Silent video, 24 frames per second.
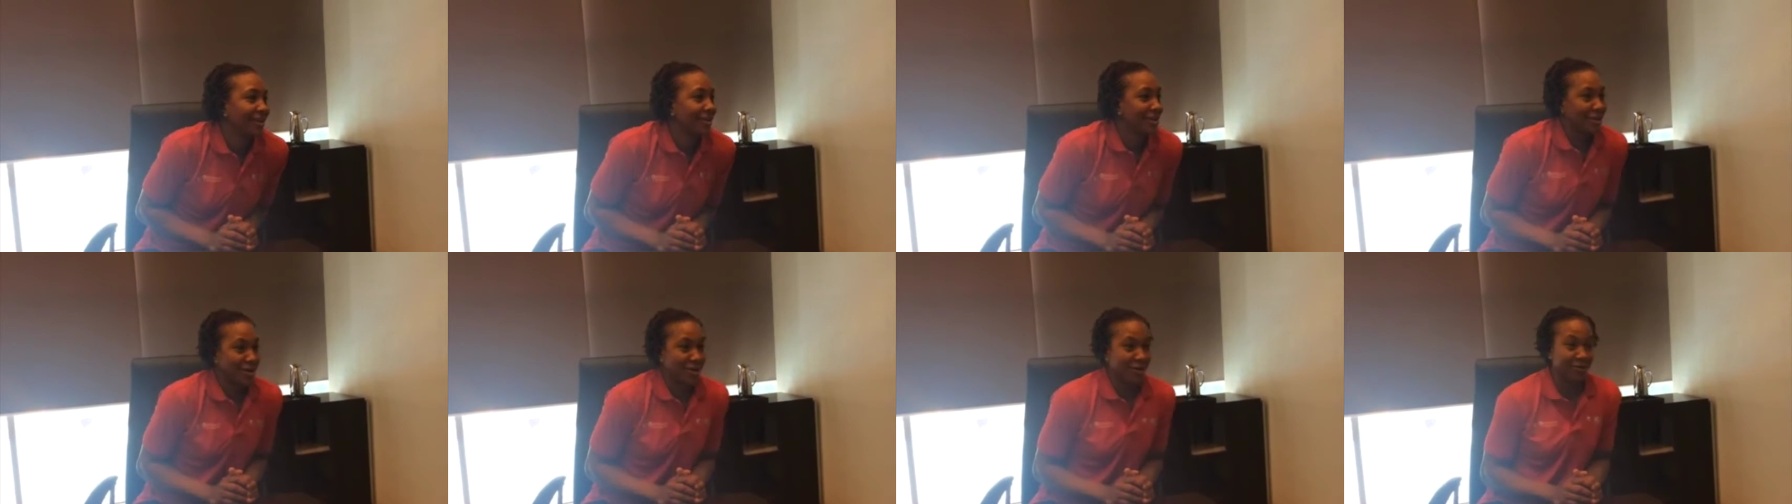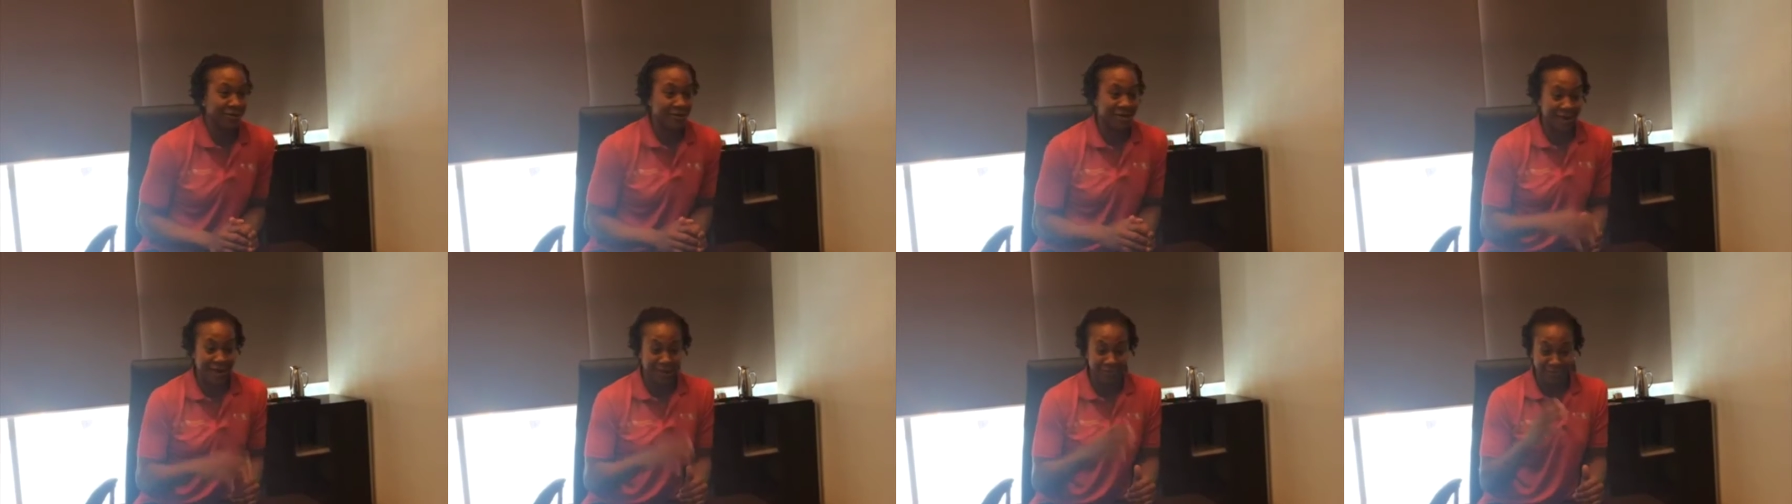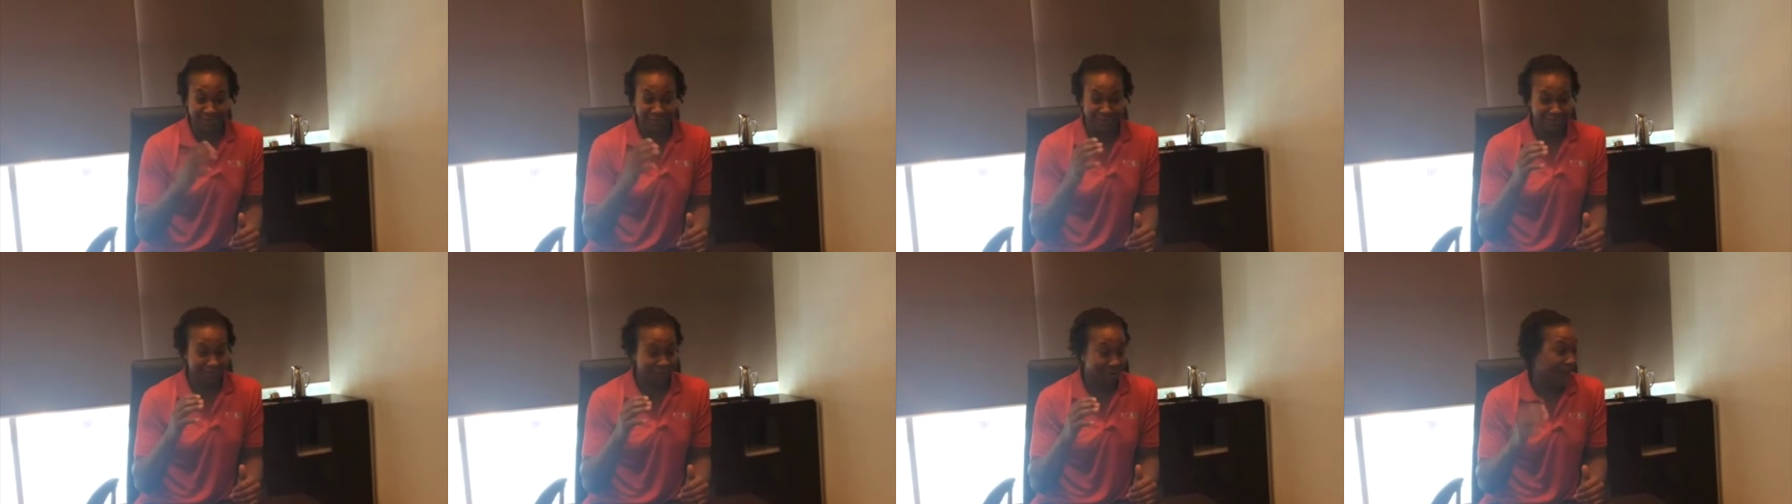you know, and I
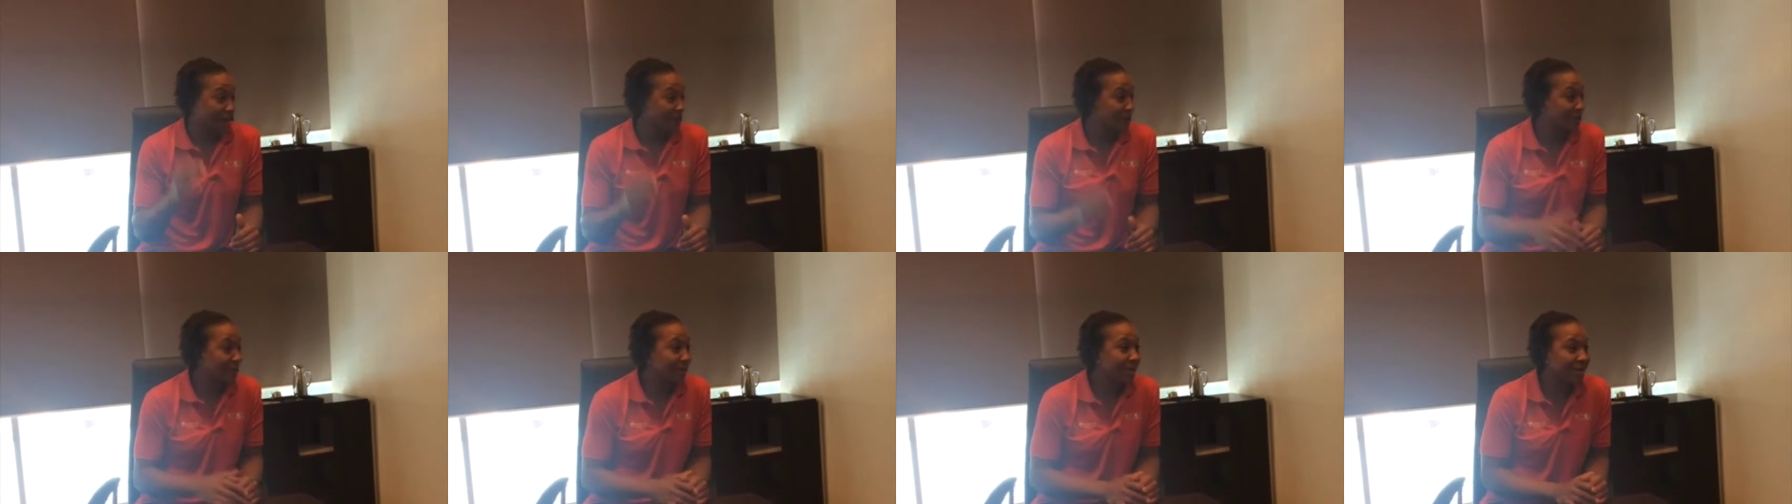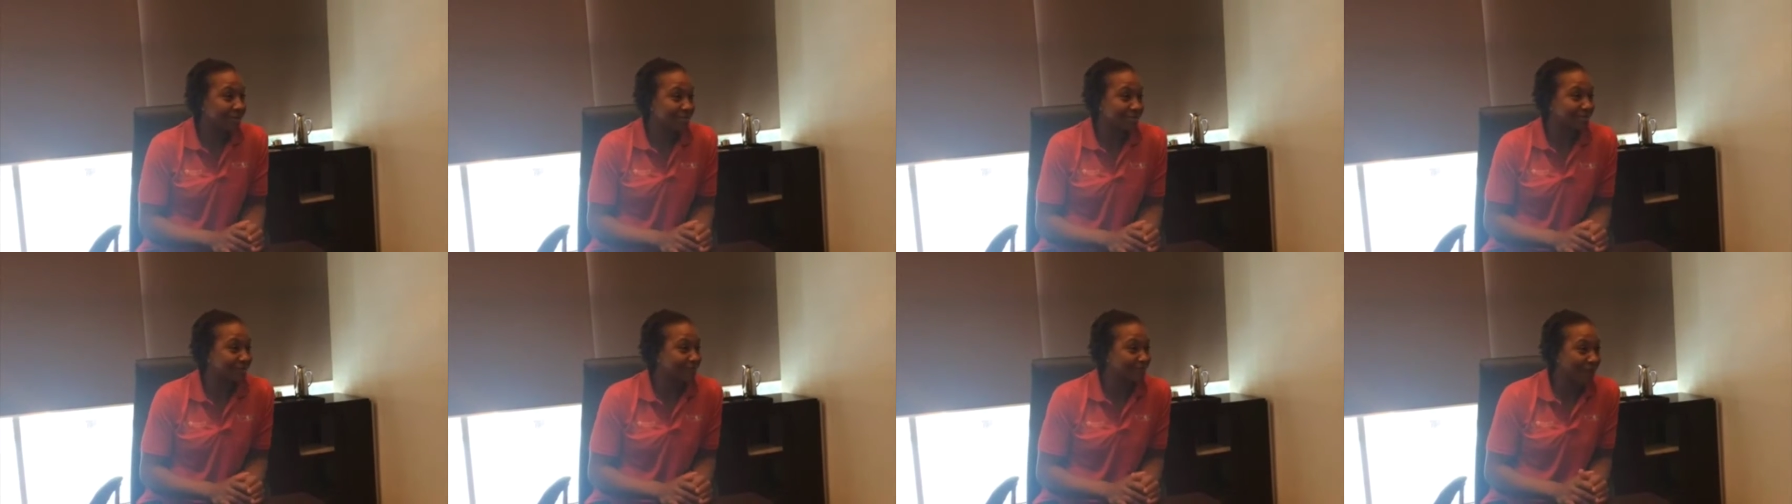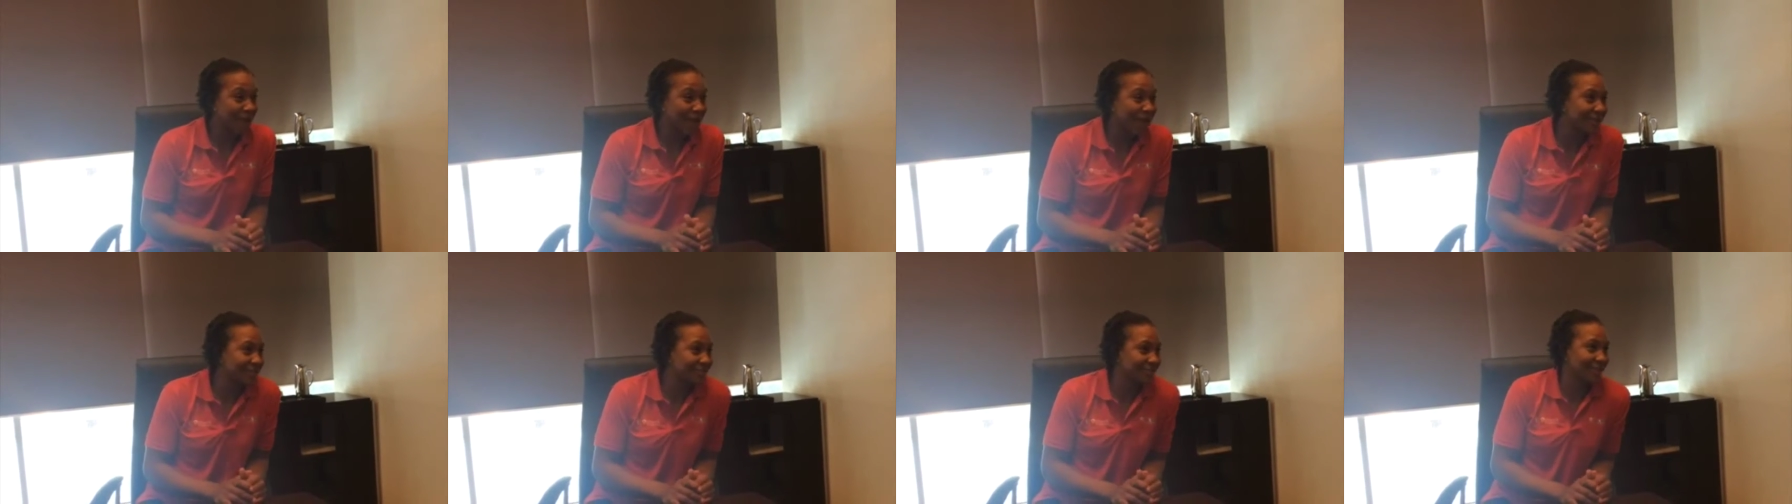would try to beat him as
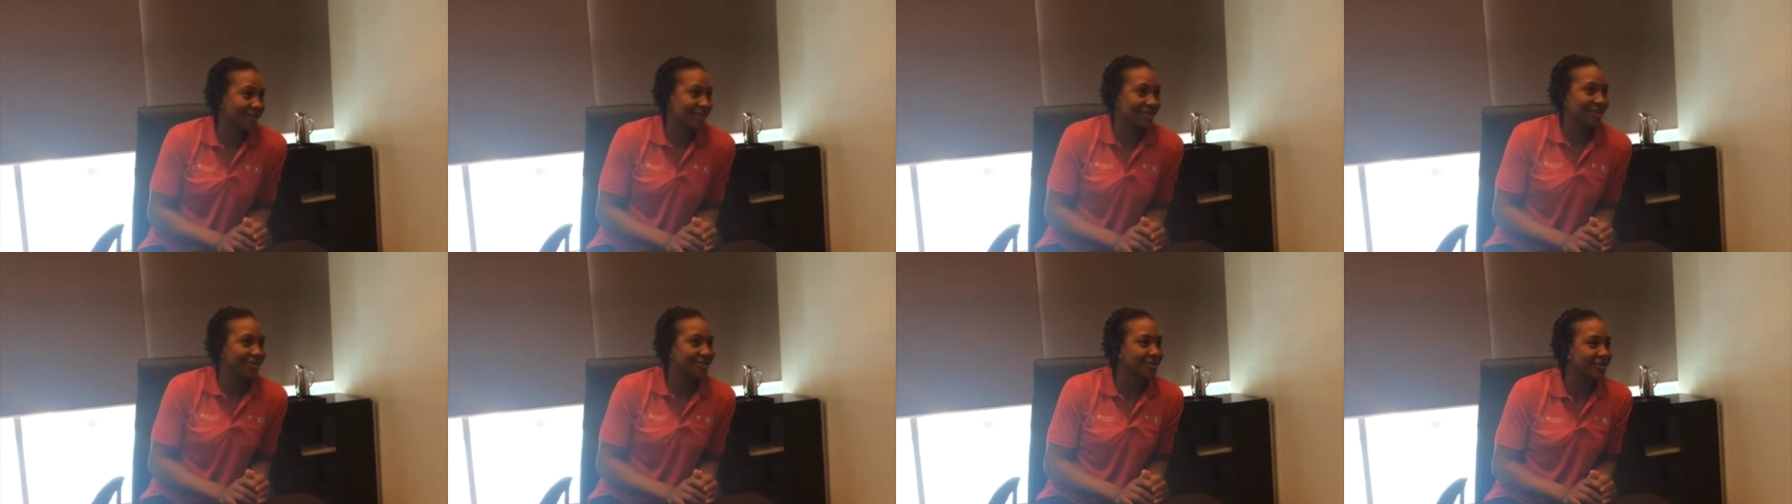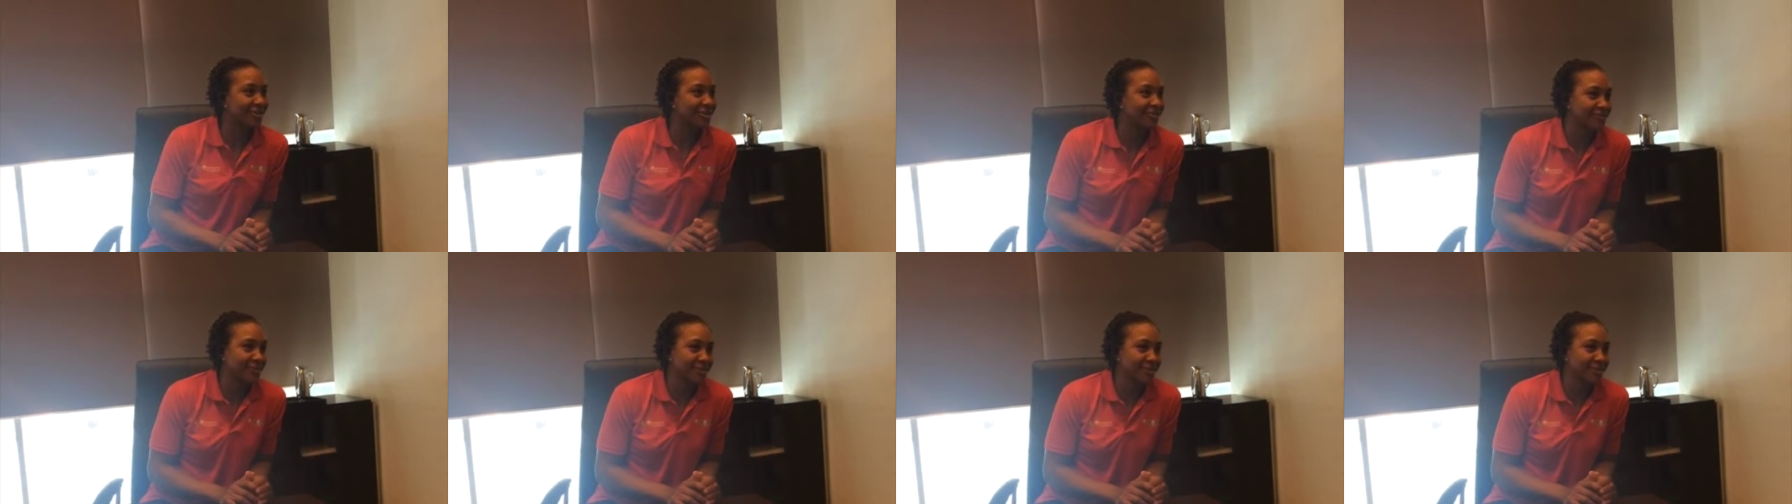bad as I could.